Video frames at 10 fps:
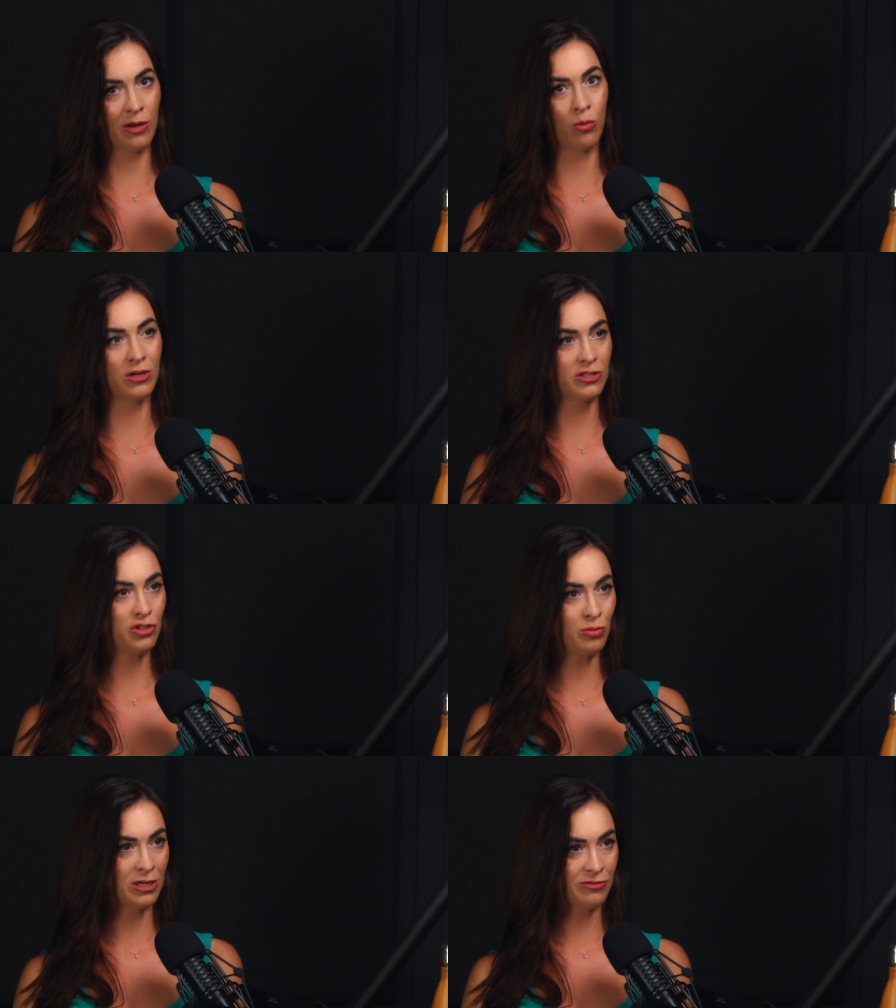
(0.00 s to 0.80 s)
They want
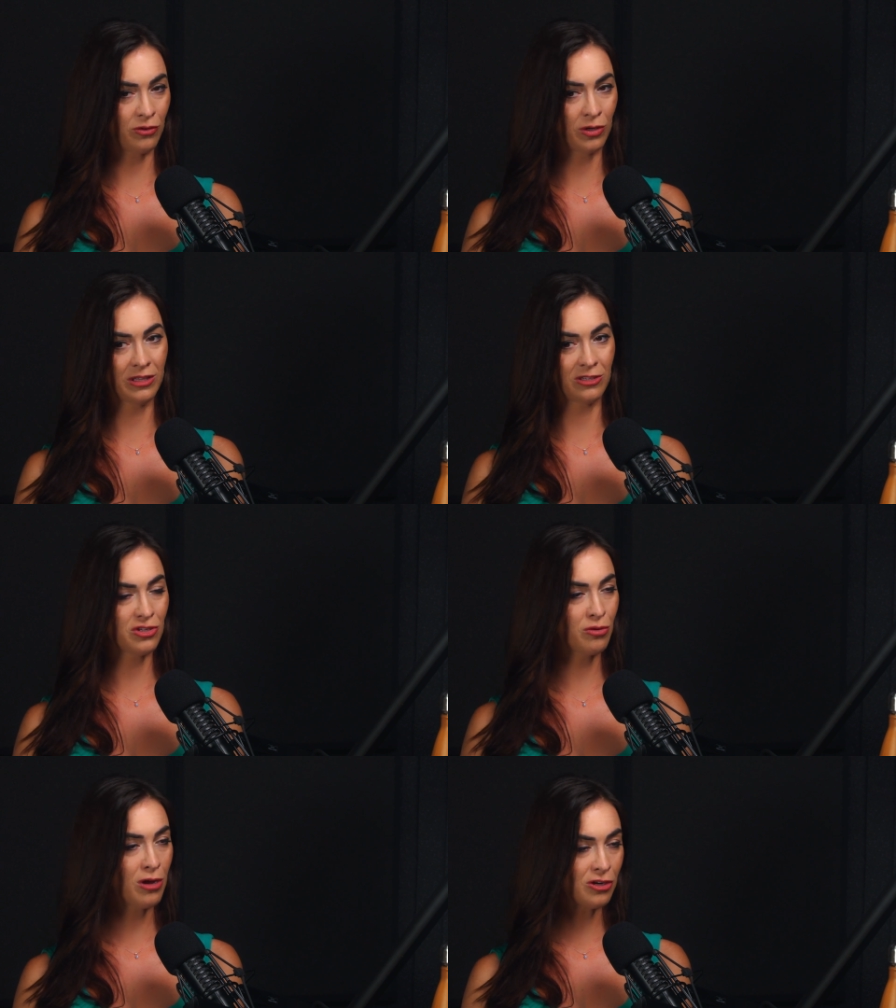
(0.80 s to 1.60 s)
too much for it and there's
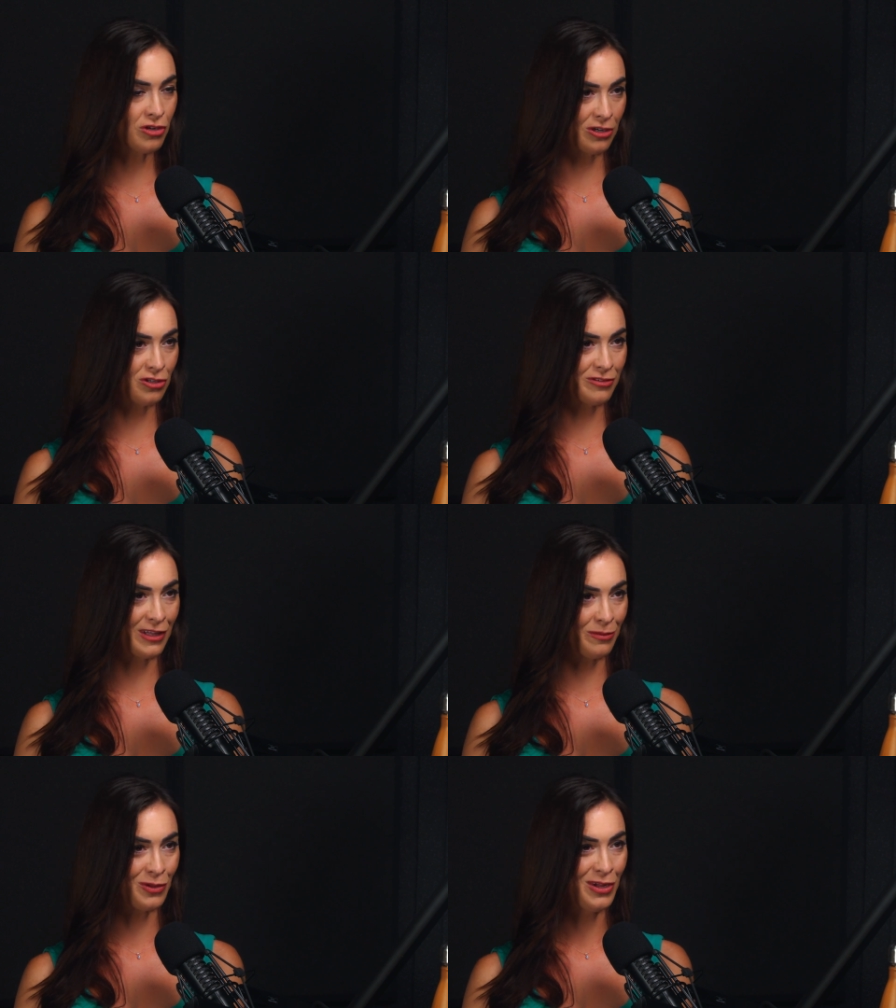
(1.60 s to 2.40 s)
no contractors
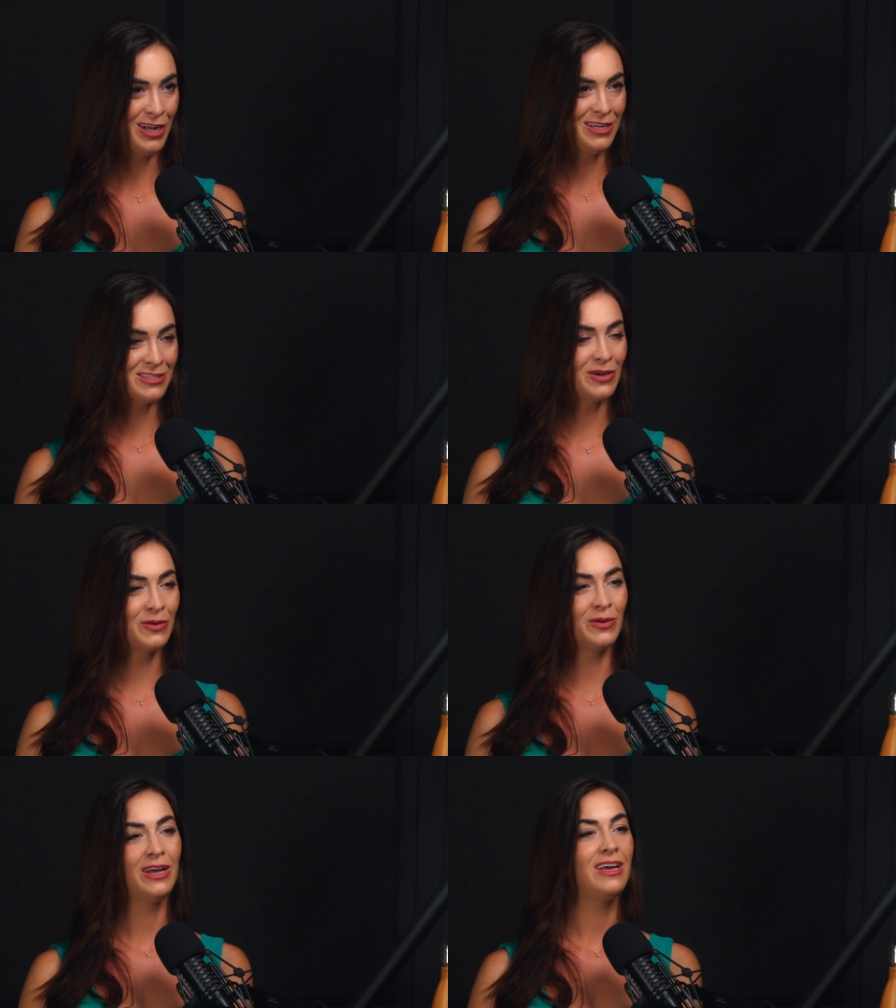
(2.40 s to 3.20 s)
available. So